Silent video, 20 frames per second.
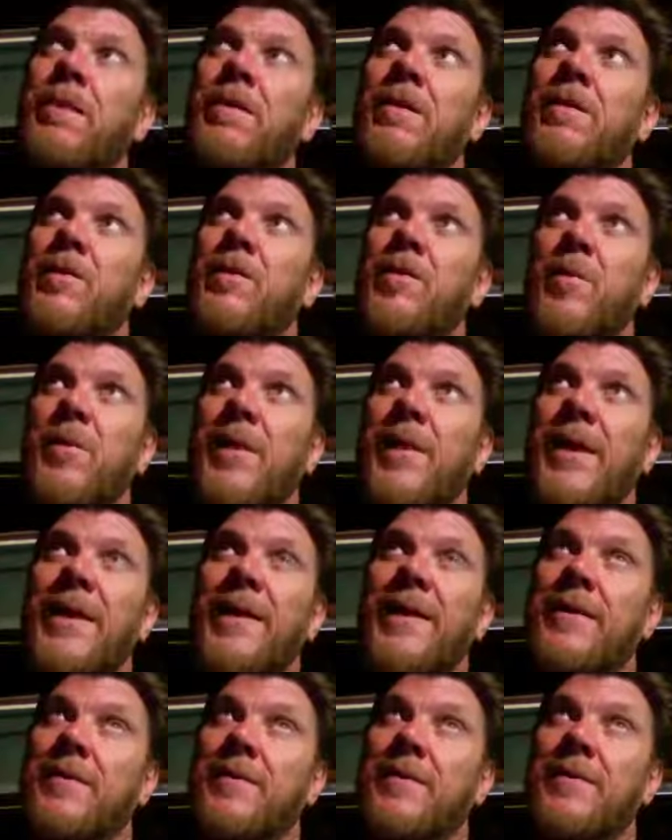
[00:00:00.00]

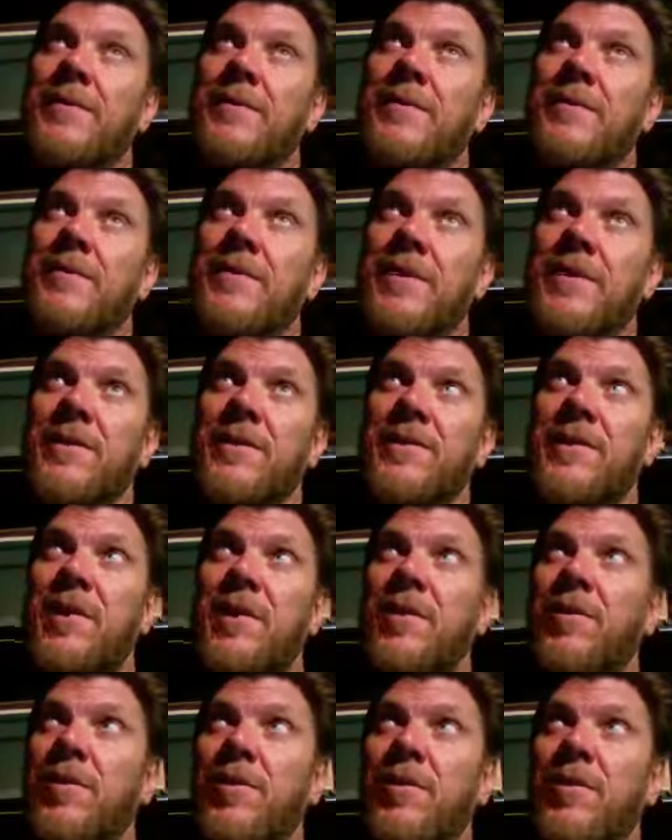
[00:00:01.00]
create this
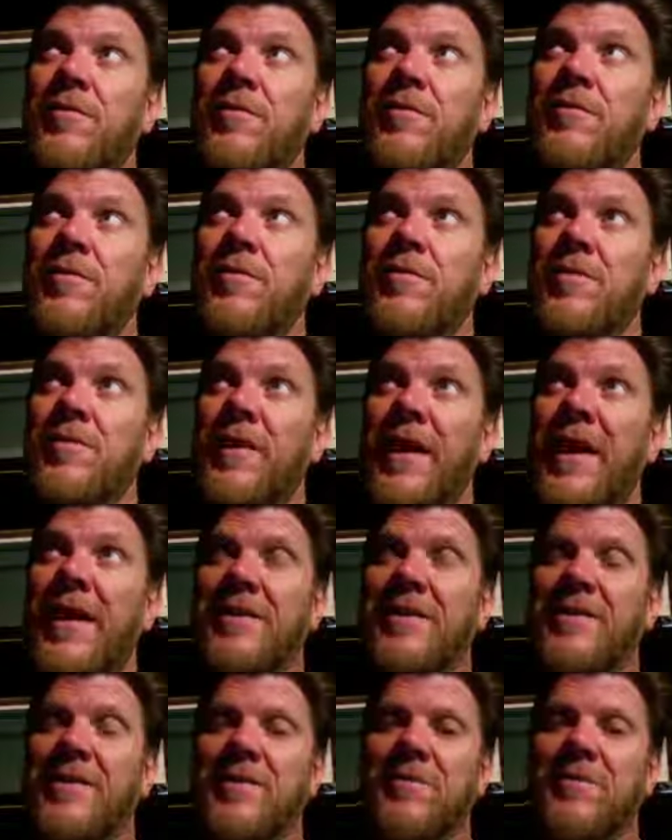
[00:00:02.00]
narrative that
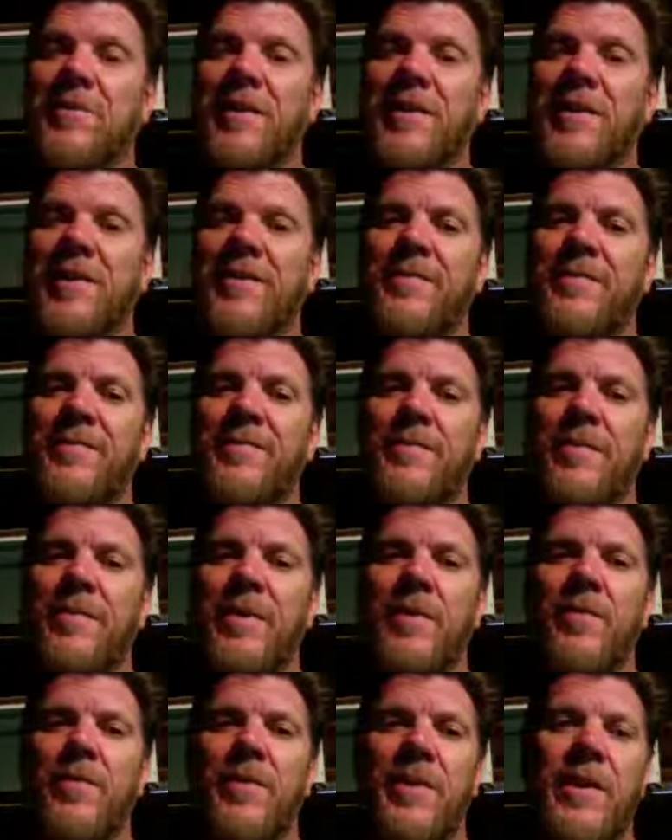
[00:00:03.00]
has to be,
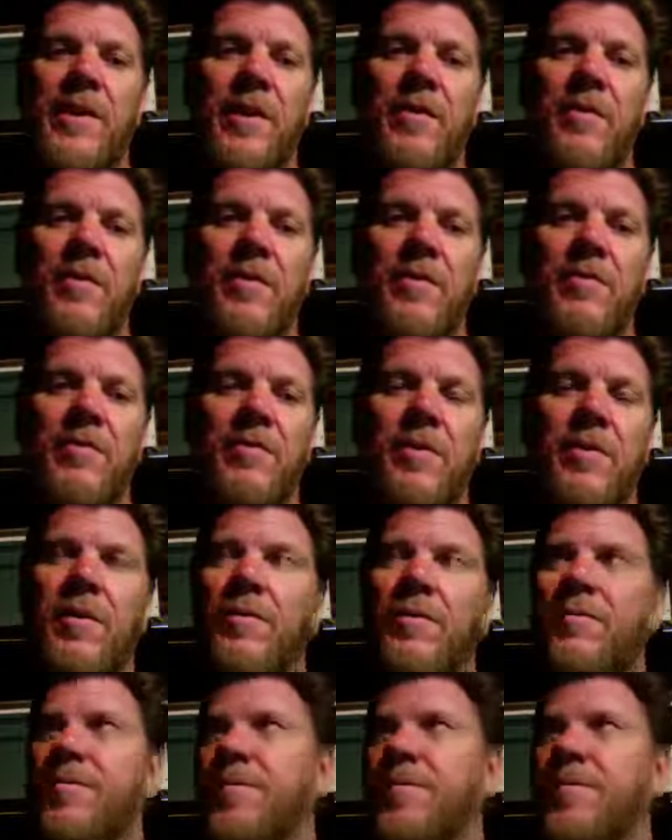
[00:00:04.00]
the narrative of